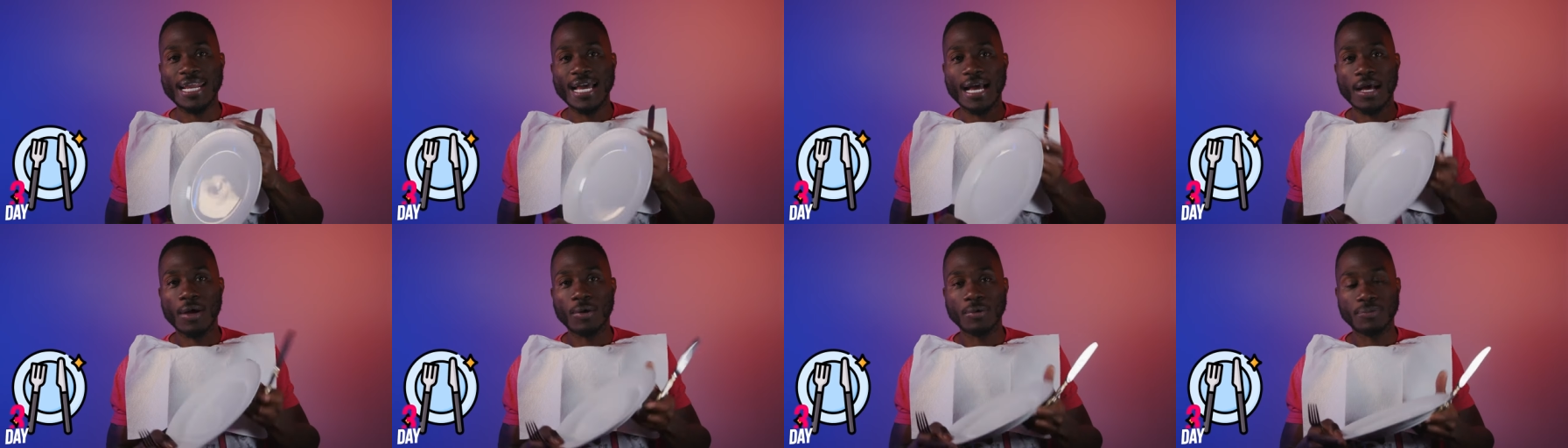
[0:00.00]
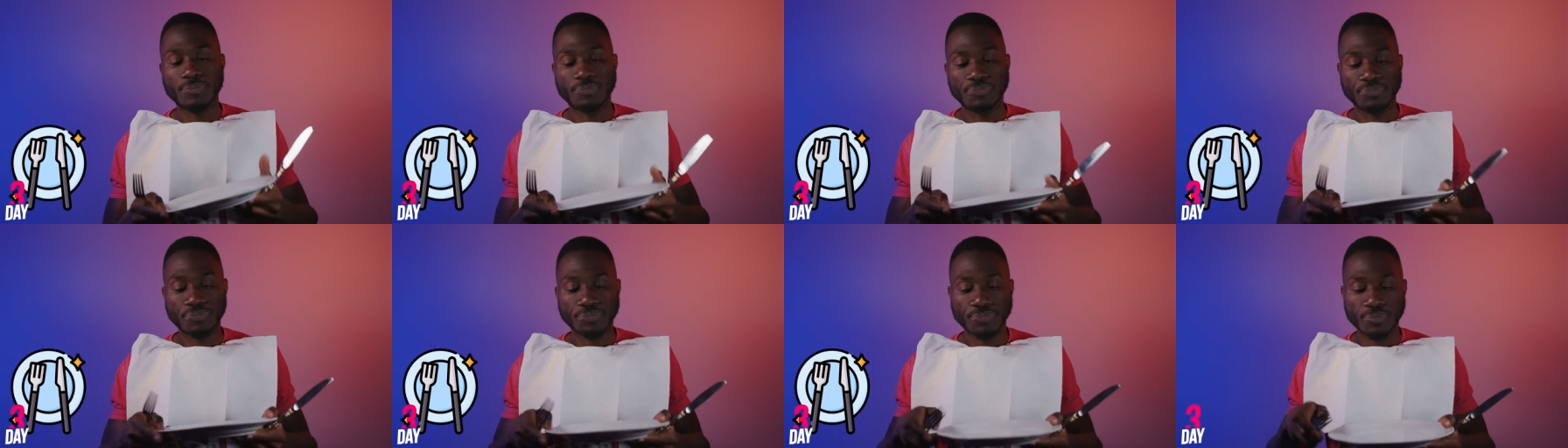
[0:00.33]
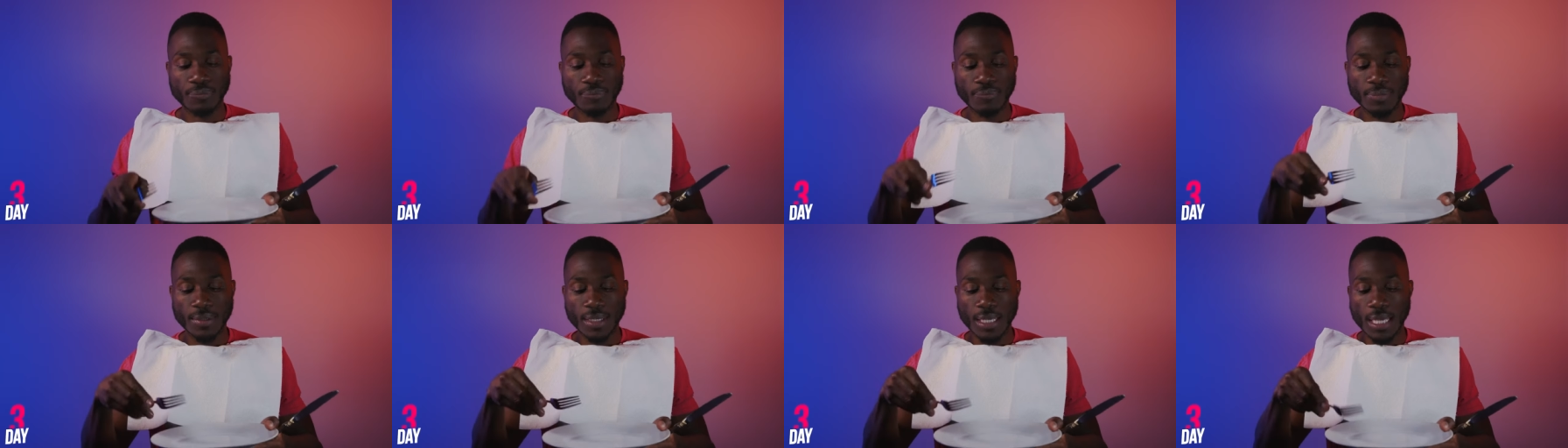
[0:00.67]
out.
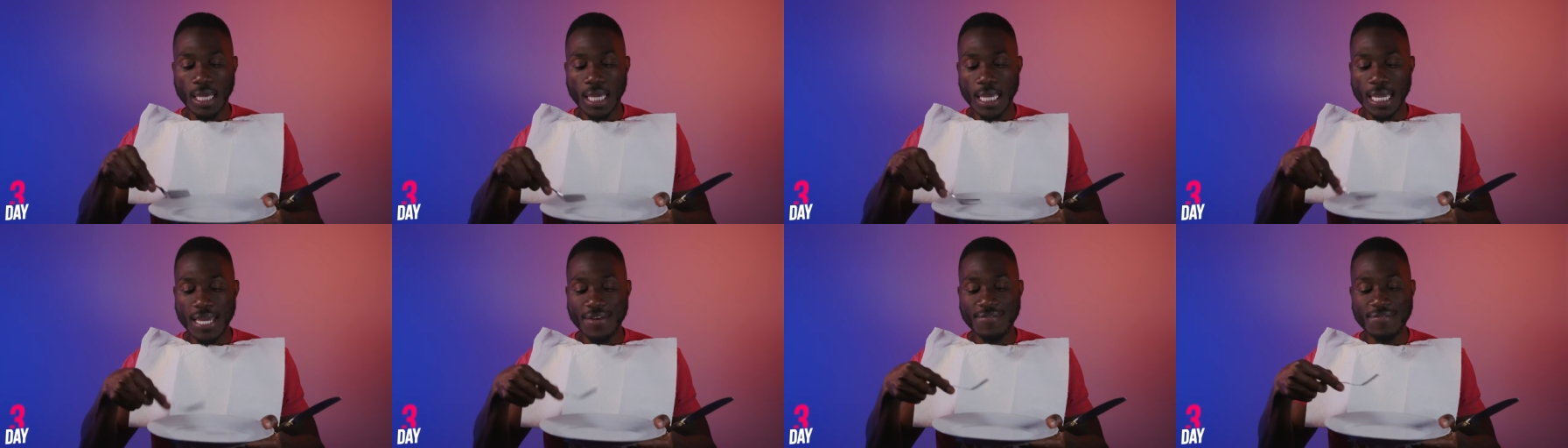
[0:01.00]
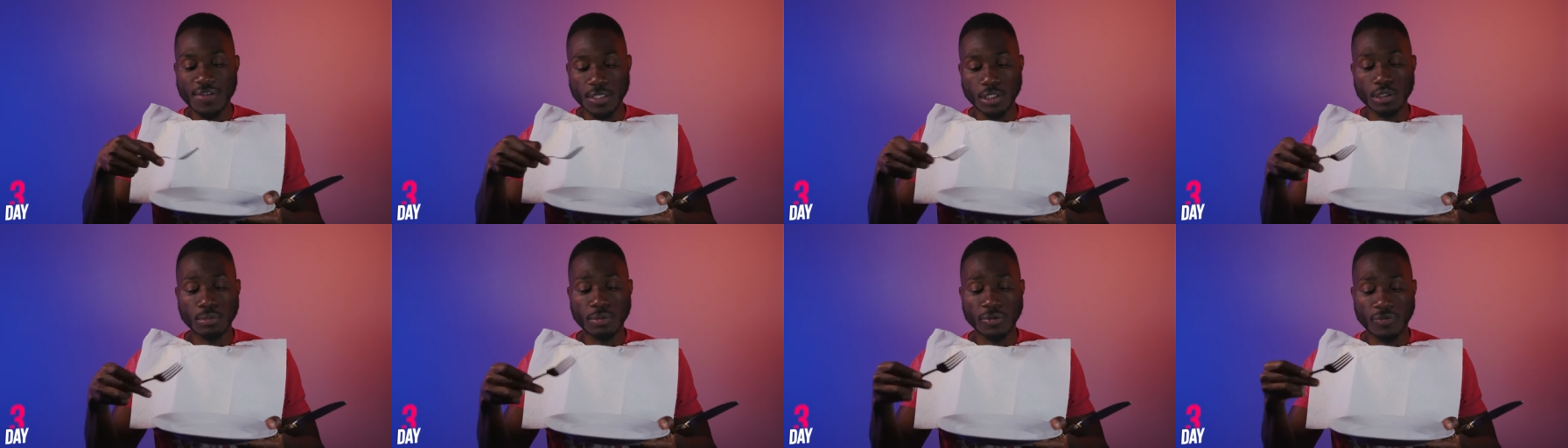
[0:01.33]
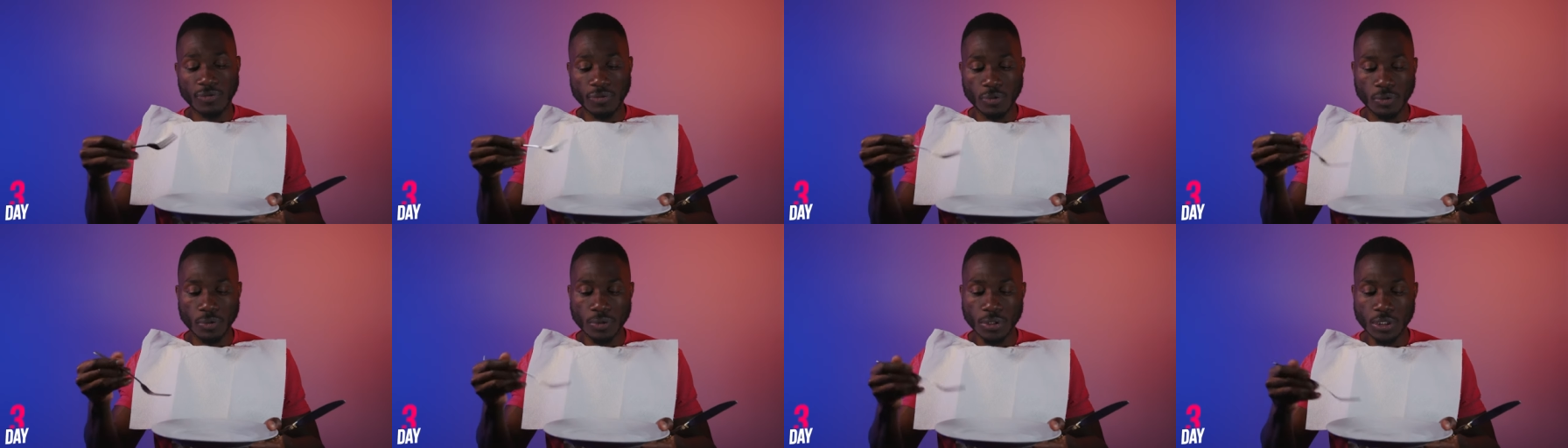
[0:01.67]
Invisible
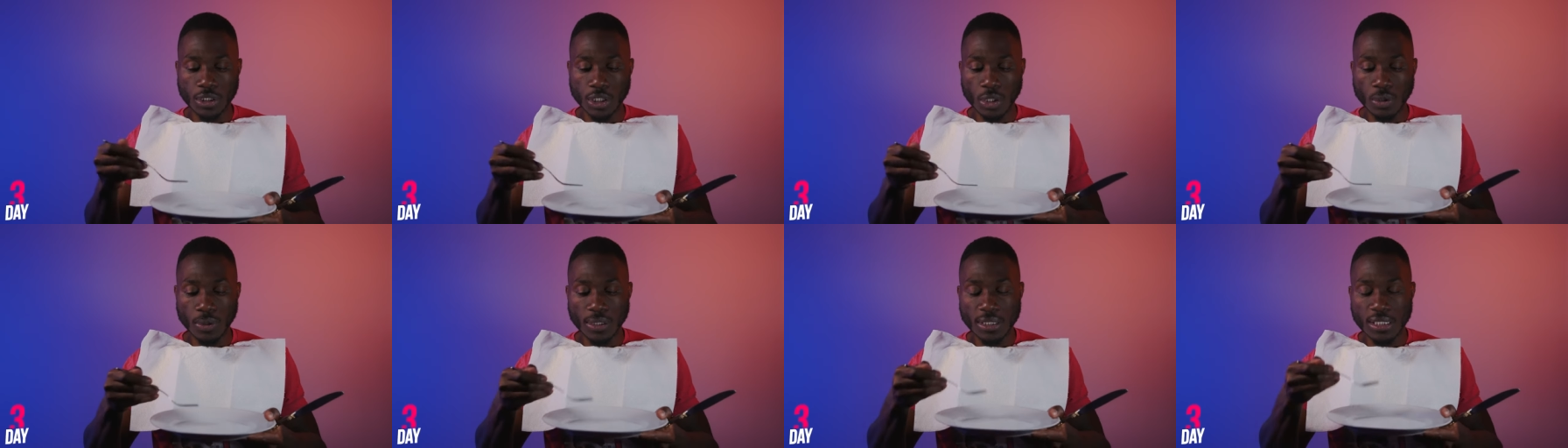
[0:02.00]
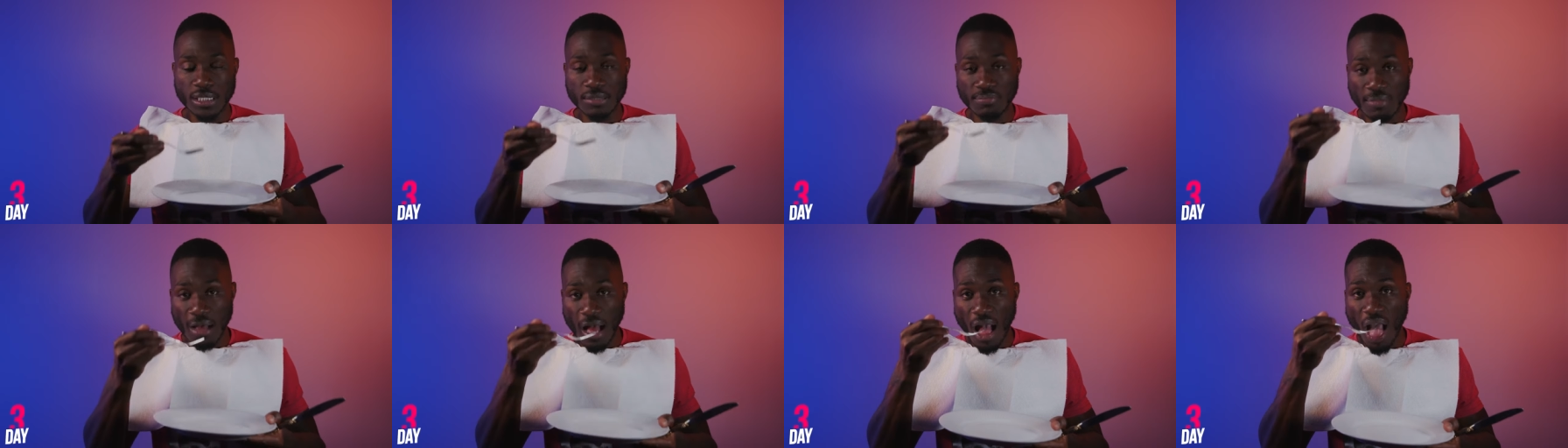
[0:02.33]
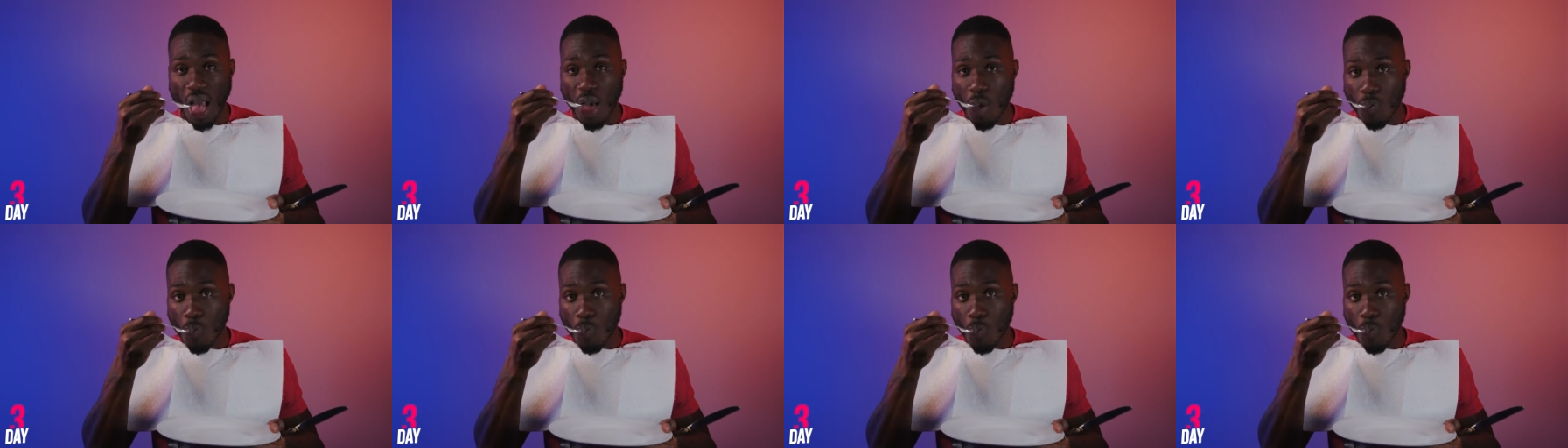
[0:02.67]
food. So this is my